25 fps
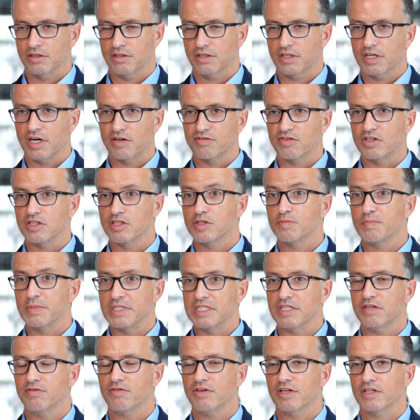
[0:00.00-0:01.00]
covered
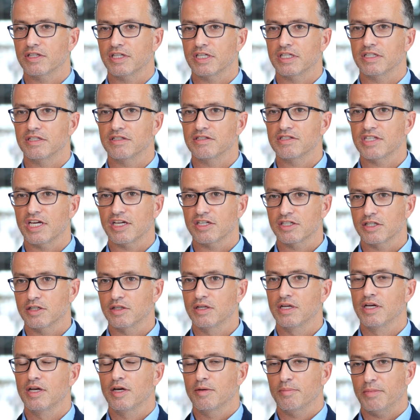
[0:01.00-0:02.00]
specifically in this
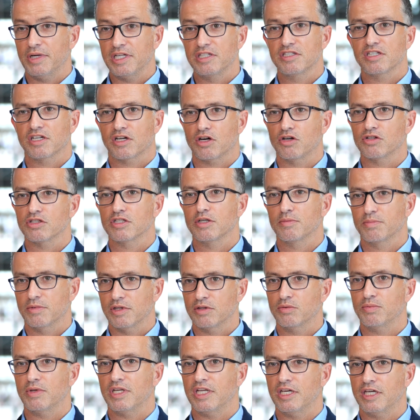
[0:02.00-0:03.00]
session, but it's a concept
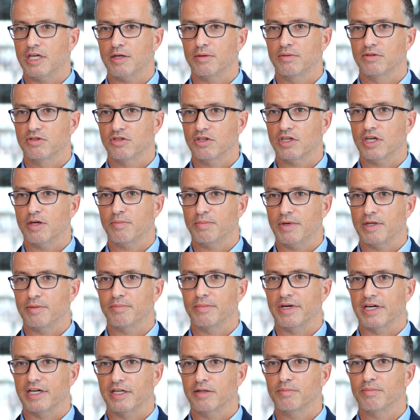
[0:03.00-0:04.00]
that we need to keep in
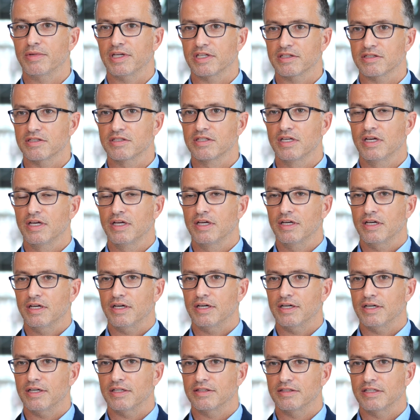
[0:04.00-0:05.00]
mind, because
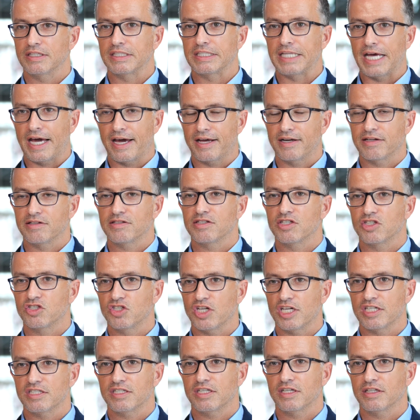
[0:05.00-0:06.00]
the data
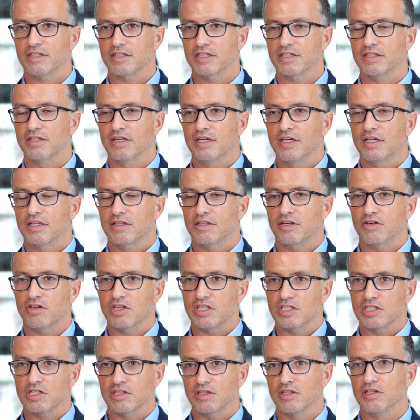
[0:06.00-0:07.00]
suggesting that there
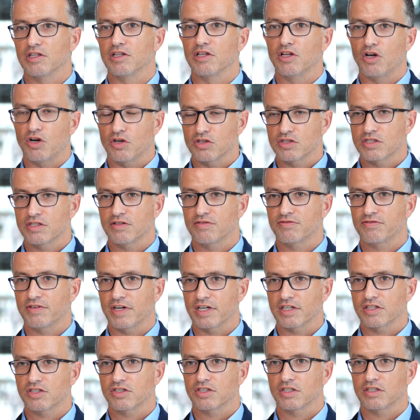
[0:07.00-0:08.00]
is loss of
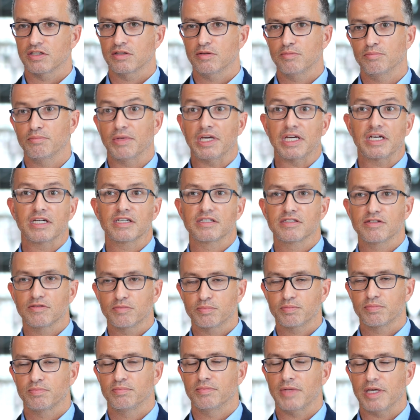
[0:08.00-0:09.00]
function because of
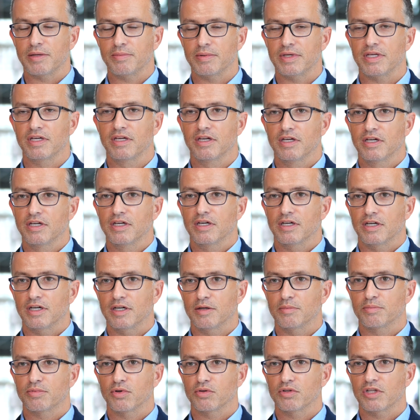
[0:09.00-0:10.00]
maybe
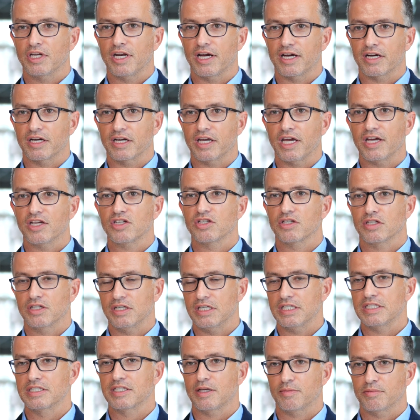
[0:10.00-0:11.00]
protein aggregation
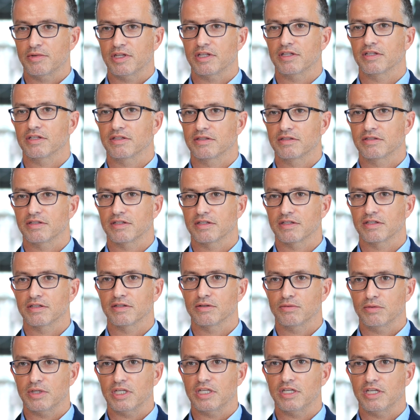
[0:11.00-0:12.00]
is something that
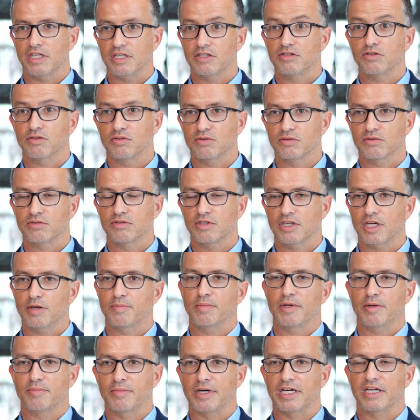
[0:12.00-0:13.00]
we need to
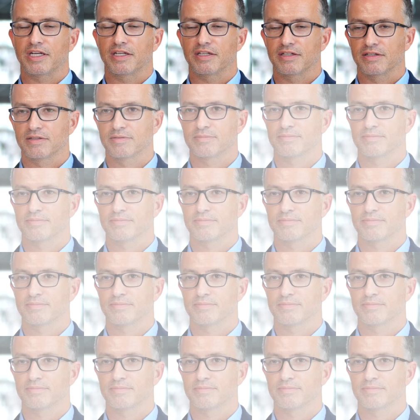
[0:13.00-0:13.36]
keep in mind.